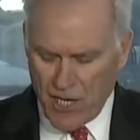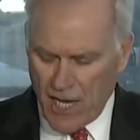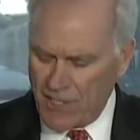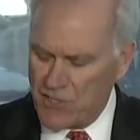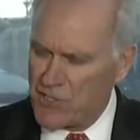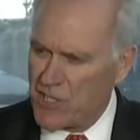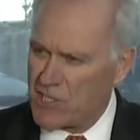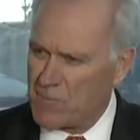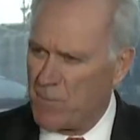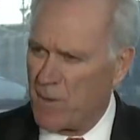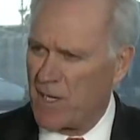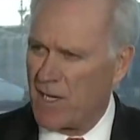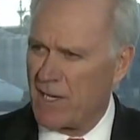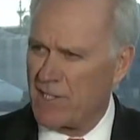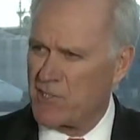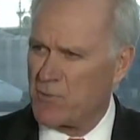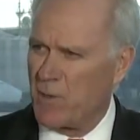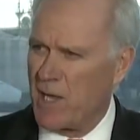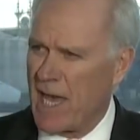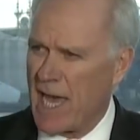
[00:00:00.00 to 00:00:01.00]
not just
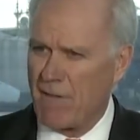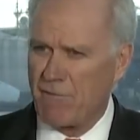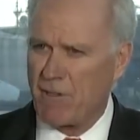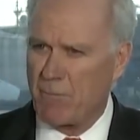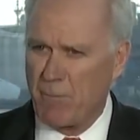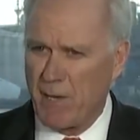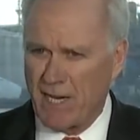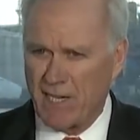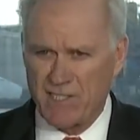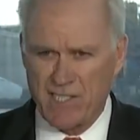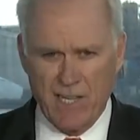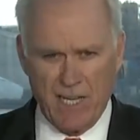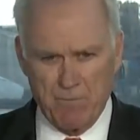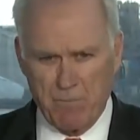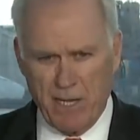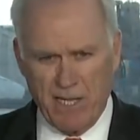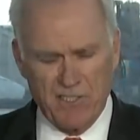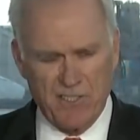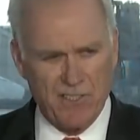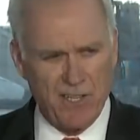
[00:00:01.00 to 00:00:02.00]
because we have the
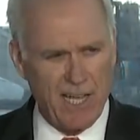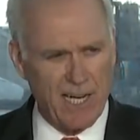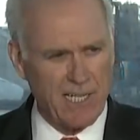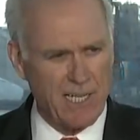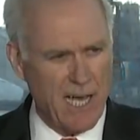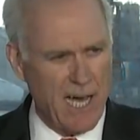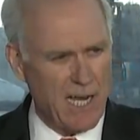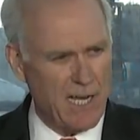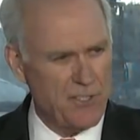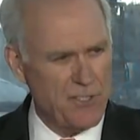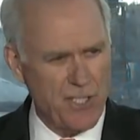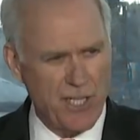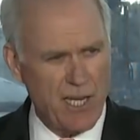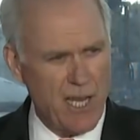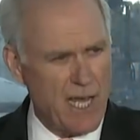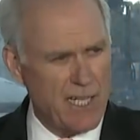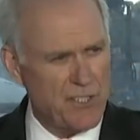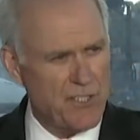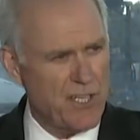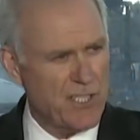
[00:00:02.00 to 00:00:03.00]
best technology,
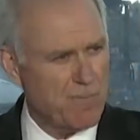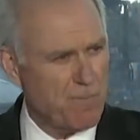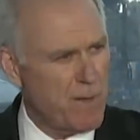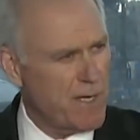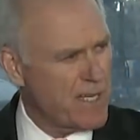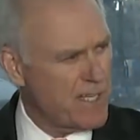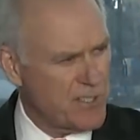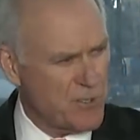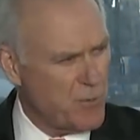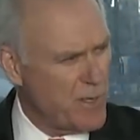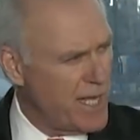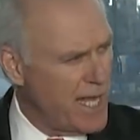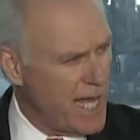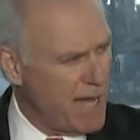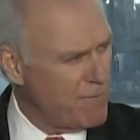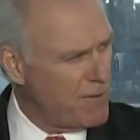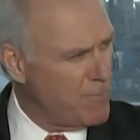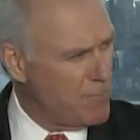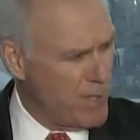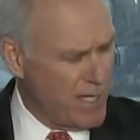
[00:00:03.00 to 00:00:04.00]
not just because we
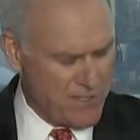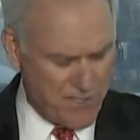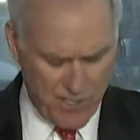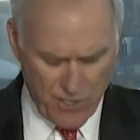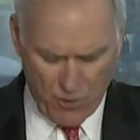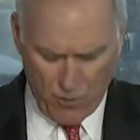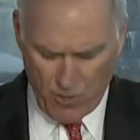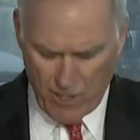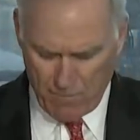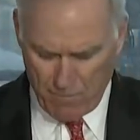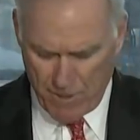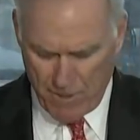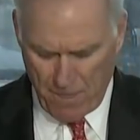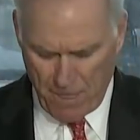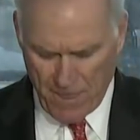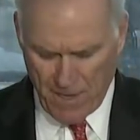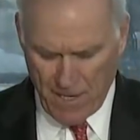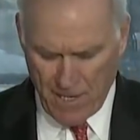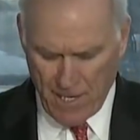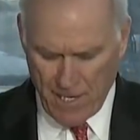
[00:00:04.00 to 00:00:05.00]
have the best
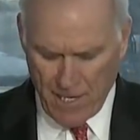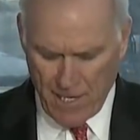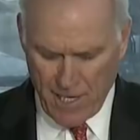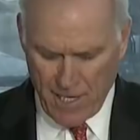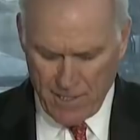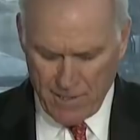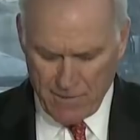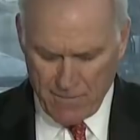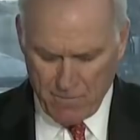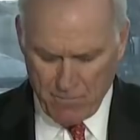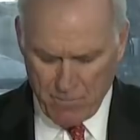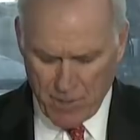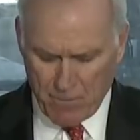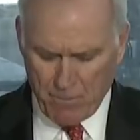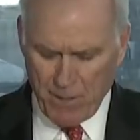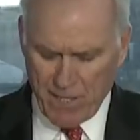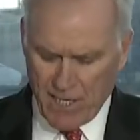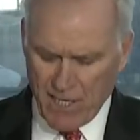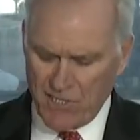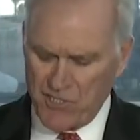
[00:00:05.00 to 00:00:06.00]
equipment,
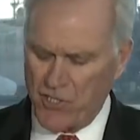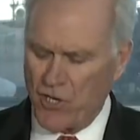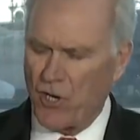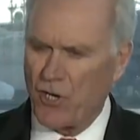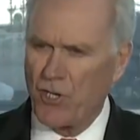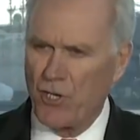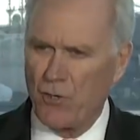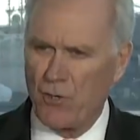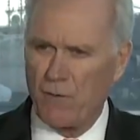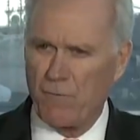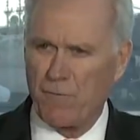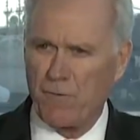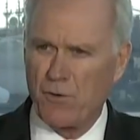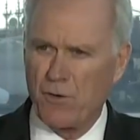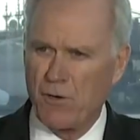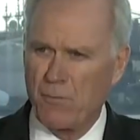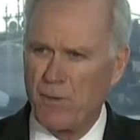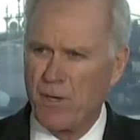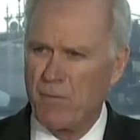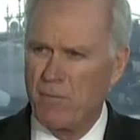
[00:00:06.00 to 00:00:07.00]
but because our
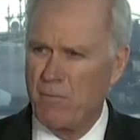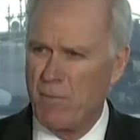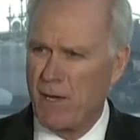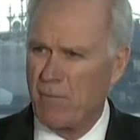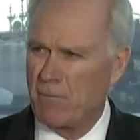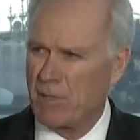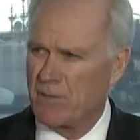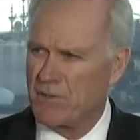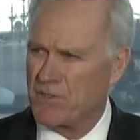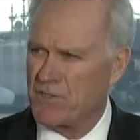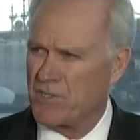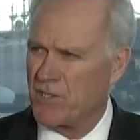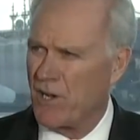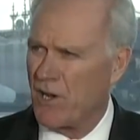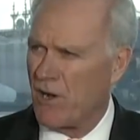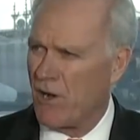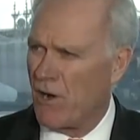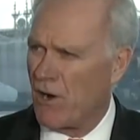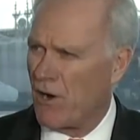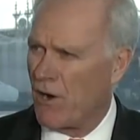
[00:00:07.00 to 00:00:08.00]
uniform members
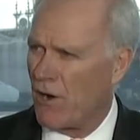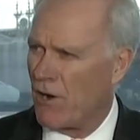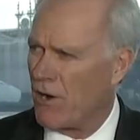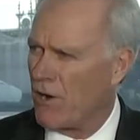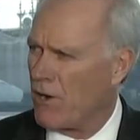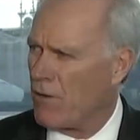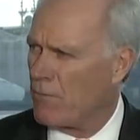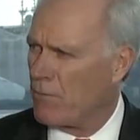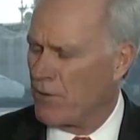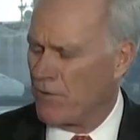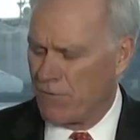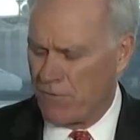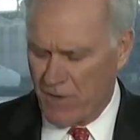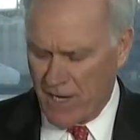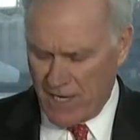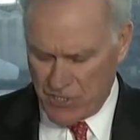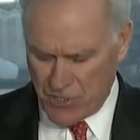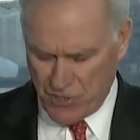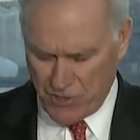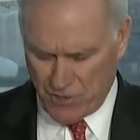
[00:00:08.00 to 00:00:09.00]
are
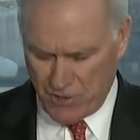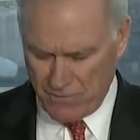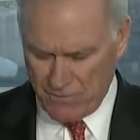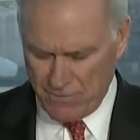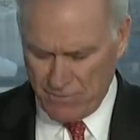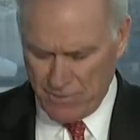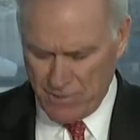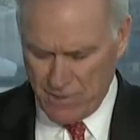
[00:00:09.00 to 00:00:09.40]
professional.